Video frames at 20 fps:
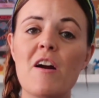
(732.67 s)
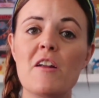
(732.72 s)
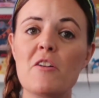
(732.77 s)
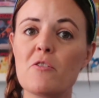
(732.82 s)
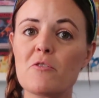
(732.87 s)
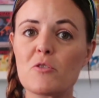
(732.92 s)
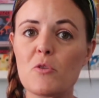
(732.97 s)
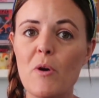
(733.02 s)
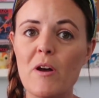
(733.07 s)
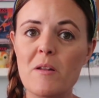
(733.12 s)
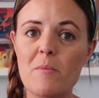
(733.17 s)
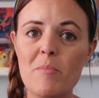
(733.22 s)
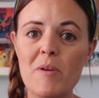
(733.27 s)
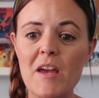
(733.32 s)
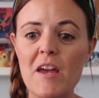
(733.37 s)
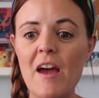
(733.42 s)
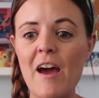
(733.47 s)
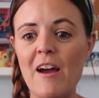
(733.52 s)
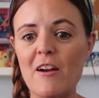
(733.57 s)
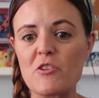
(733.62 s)
I know it's quite a
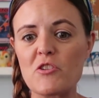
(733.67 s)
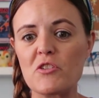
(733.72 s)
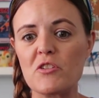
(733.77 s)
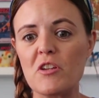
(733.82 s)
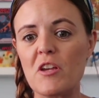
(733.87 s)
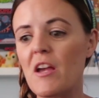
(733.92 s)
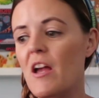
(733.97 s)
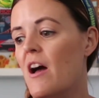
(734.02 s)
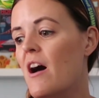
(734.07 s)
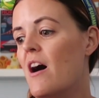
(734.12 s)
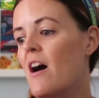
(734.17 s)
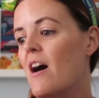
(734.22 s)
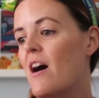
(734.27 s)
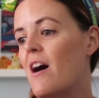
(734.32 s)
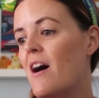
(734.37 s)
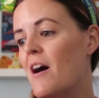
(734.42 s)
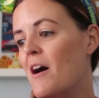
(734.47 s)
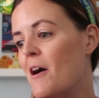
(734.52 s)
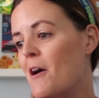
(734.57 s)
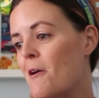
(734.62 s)
bit actually.
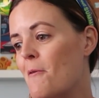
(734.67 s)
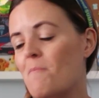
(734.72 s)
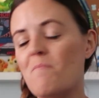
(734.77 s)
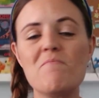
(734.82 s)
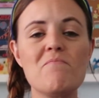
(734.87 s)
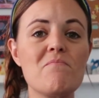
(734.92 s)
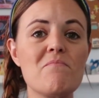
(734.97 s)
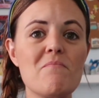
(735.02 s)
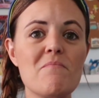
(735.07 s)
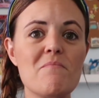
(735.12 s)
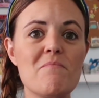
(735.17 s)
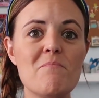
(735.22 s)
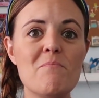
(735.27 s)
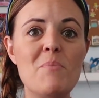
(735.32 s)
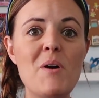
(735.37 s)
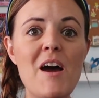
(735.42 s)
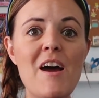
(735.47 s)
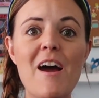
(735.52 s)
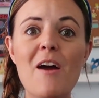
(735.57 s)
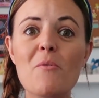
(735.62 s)

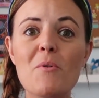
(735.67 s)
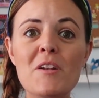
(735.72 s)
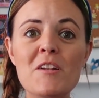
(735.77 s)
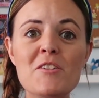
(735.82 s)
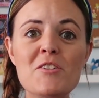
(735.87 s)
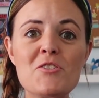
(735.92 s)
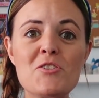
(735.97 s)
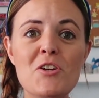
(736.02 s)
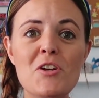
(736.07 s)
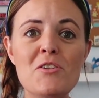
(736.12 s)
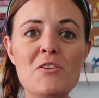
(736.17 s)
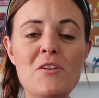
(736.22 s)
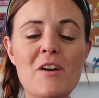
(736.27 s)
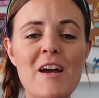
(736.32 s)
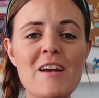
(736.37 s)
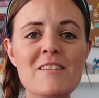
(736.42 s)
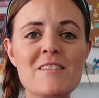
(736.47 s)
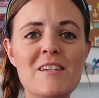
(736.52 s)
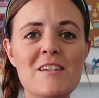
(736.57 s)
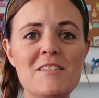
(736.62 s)
But I wanted to show you
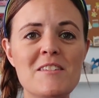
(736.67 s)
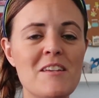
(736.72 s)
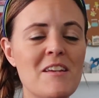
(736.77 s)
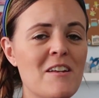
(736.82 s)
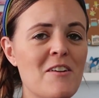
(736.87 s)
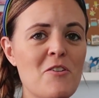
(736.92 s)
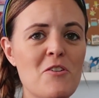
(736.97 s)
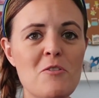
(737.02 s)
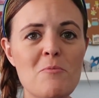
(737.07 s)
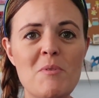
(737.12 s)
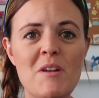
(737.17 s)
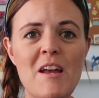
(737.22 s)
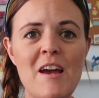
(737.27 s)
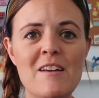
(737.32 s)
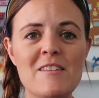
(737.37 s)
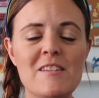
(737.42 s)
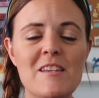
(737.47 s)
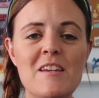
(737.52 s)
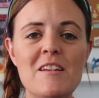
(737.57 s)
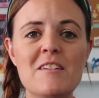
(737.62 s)
guys, because I know you've been
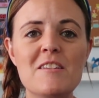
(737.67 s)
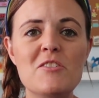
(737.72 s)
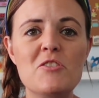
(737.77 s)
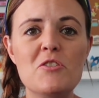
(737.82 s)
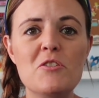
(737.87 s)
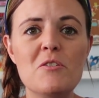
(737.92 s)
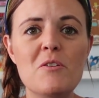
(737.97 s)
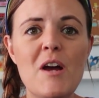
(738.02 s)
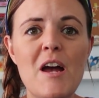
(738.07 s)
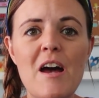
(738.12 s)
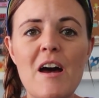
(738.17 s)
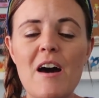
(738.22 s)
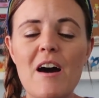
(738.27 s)
asking, did you,